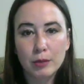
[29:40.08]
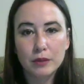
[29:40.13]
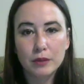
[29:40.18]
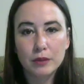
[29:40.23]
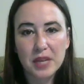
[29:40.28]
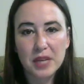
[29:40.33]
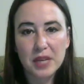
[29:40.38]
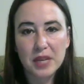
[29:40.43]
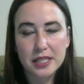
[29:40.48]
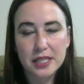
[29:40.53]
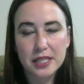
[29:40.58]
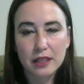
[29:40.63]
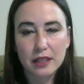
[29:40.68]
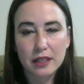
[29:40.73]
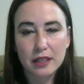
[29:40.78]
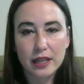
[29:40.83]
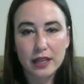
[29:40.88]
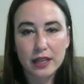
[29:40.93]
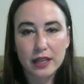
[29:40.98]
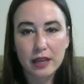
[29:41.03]

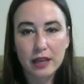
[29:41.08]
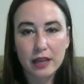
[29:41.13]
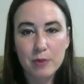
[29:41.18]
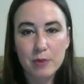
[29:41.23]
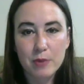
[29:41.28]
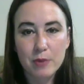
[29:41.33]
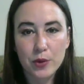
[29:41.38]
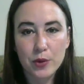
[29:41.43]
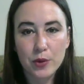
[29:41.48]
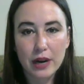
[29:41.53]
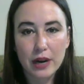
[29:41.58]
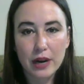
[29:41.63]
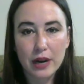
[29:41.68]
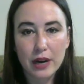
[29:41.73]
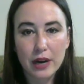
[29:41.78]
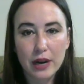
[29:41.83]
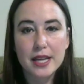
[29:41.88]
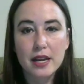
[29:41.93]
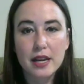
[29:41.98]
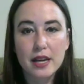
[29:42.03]
Masterlock and I both are
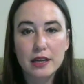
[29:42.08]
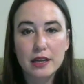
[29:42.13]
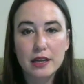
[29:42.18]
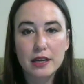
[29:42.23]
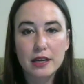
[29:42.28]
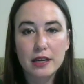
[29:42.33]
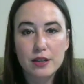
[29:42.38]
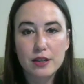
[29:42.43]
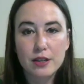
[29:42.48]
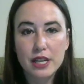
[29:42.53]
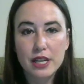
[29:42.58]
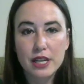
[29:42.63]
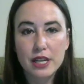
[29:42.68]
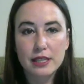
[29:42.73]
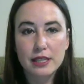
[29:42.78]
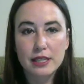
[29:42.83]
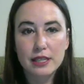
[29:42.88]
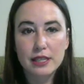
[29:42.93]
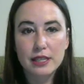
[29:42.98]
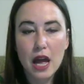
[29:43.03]
Amazon associates,
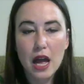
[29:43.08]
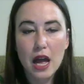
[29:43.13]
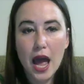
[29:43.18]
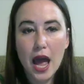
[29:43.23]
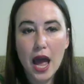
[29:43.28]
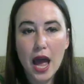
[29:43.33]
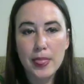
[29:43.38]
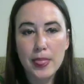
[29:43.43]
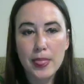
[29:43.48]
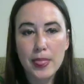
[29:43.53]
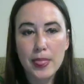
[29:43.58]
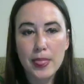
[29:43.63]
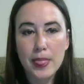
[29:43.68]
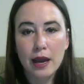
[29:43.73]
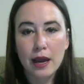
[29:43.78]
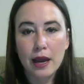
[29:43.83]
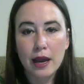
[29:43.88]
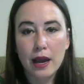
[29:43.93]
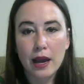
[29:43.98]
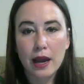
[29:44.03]
and then
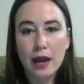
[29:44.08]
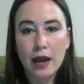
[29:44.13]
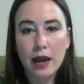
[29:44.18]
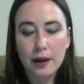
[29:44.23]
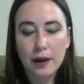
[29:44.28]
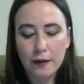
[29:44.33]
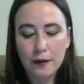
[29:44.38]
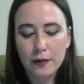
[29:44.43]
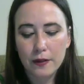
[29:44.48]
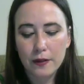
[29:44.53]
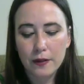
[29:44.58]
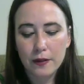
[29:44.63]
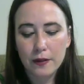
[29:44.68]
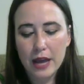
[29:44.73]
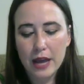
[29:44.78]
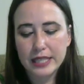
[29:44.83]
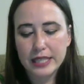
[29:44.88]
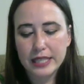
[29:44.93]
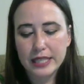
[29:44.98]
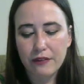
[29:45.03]
the
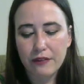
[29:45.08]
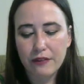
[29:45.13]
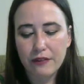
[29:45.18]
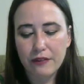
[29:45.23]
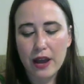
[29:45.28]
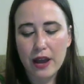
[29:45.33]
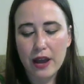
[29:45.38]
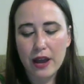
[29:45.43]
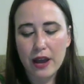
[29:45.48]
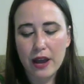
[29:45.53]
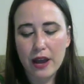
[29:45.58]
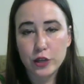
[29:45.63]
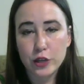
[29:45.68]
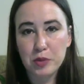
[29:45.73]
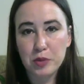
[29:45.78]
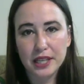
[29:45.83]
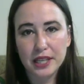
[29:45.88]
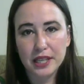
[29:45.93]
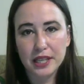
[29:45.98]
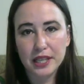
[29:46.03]
SFI and Triple
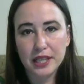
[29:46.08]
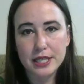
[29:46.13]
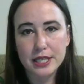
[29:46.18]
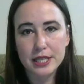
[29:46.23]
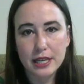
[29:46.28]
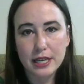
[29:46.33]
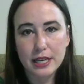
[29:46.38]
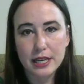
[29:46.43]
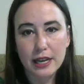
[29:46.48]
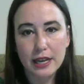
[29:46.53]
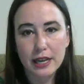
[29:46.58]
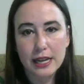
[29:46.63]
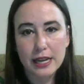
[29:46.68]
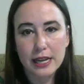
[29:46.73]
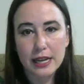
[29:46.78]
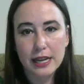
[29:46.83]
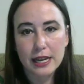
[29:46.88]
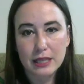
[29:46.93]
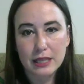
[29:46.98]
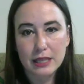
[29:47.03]
Clicks
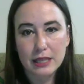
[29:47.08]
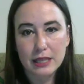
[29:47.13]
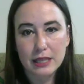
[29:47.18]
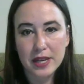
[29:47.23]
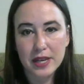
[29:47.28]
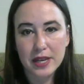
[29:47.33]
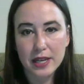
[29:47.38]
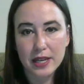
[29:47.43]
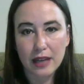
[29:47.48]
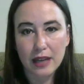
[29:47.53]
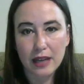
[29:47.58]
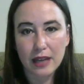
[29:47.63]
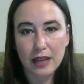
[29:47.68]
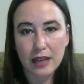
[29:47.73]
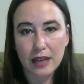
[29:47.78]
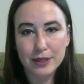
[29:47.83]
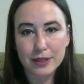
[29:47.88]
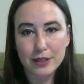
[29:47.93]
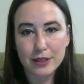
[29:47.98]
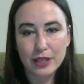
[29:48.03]
is like the big
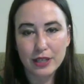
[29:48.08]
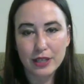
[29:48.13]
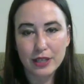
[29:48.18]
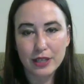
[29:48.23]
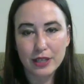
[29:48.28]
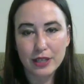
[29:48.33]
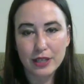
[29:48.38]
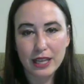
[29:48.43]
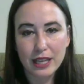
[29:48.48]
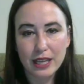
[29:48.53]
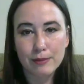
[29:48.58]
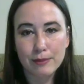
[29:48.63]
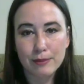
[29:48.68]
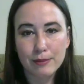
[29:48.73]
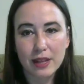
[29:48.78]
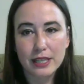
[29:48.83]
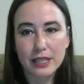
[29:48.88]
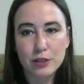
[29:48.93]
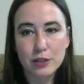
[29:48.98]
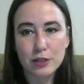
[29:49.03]
opportunity that I'm
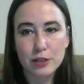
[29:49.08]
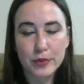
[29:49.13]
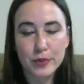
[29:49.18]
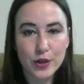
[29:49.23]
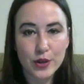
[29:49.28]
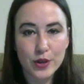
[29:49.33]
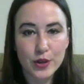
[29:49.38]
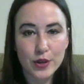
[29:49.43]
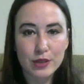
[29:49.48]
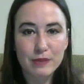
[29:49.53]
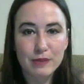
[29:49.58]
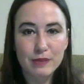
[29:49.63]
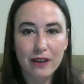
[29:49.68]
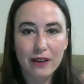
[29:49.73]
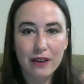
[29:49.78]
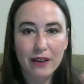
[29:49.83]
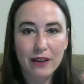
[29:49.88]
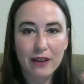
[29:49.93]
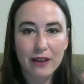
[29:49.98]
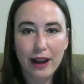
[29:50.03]
like super stoked
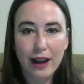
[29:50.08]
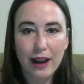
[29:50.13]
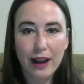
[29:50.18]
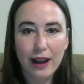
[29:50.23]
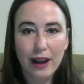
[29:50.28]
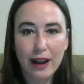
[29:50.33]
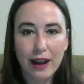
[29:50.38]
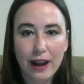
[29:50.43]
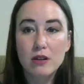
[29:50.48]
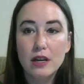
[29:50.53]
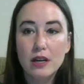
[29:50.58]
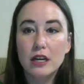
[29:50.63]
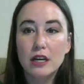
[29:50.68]
about right now.